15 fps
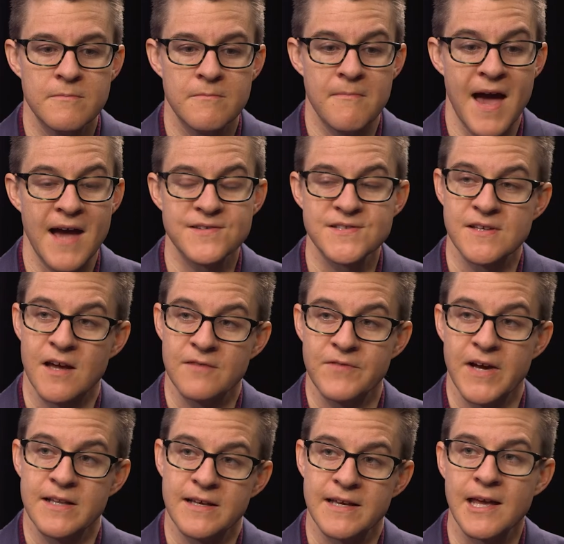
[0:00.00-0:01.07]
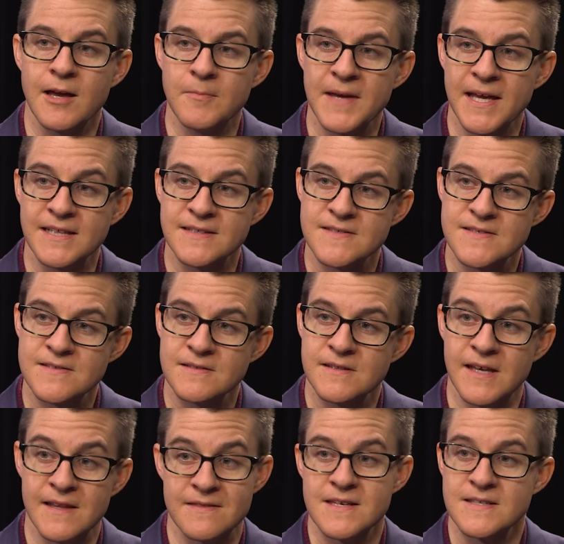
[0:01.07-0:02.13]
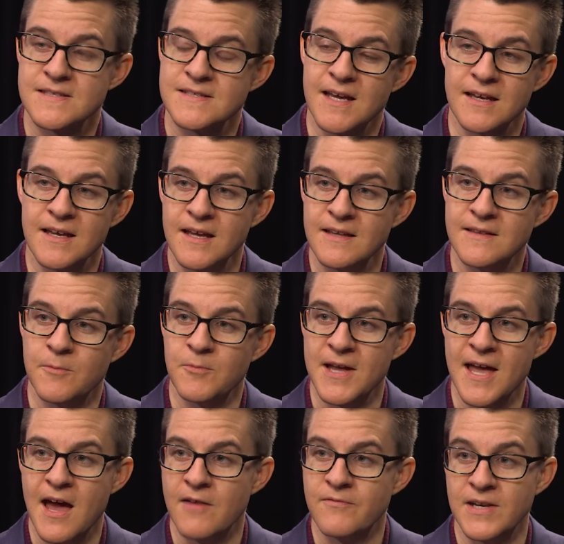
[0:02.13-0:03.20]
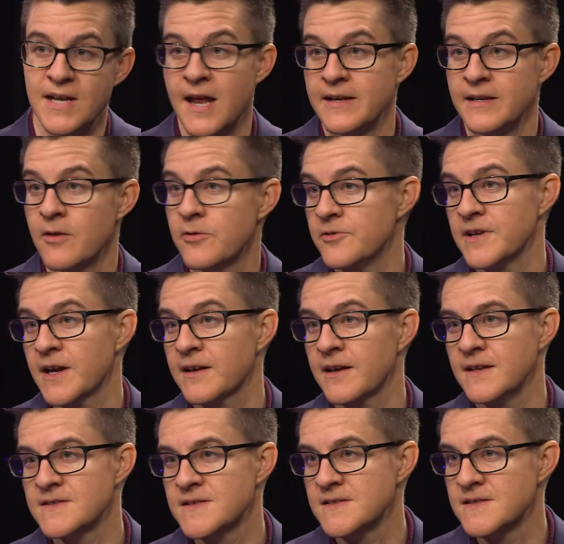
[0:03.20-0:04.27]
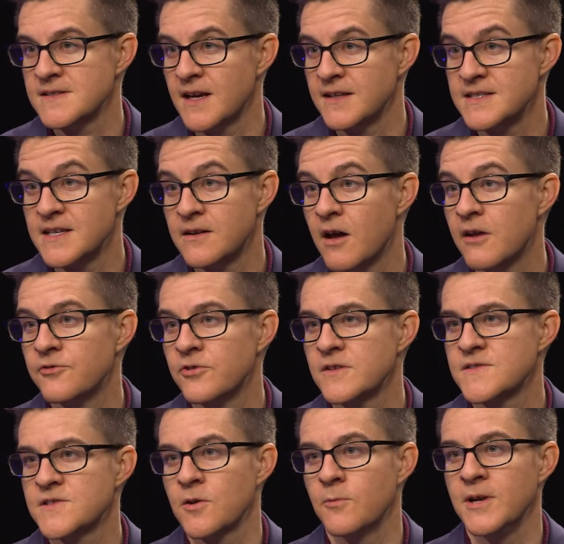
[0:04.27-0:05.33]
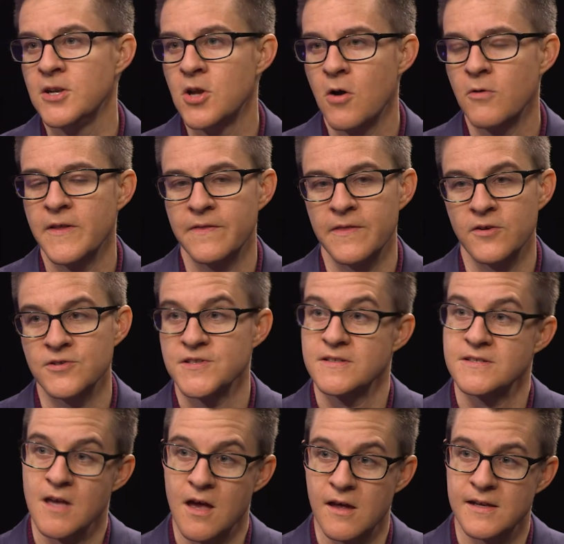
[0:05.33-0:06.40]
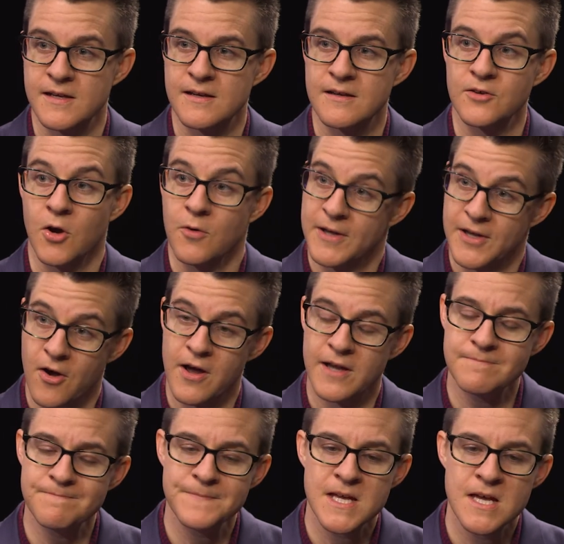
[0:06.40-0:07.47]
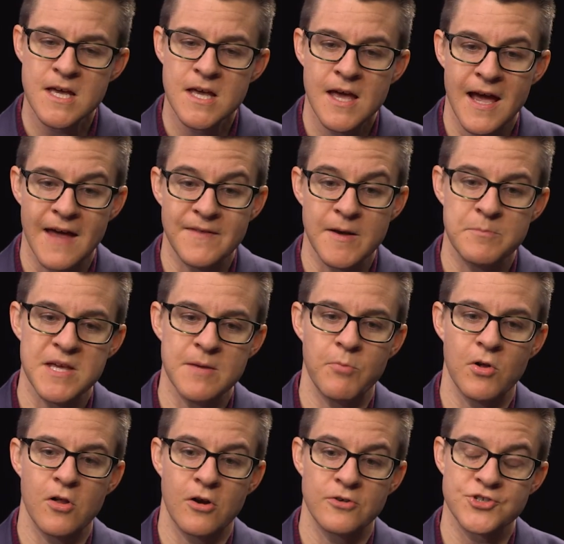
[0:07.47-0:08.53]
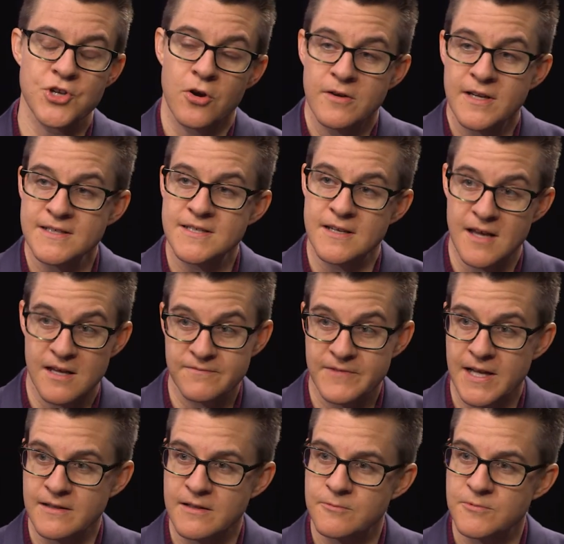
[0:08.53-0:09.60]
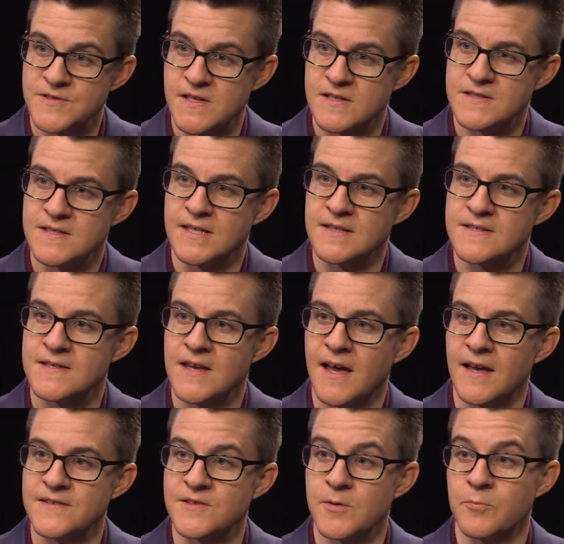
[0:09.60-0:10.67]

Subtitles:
mass nonviolent campaigns in this decade than we have in any other decade since 1900. So we know that there's a ton going on, and that people are turning to nonviolent resistance as the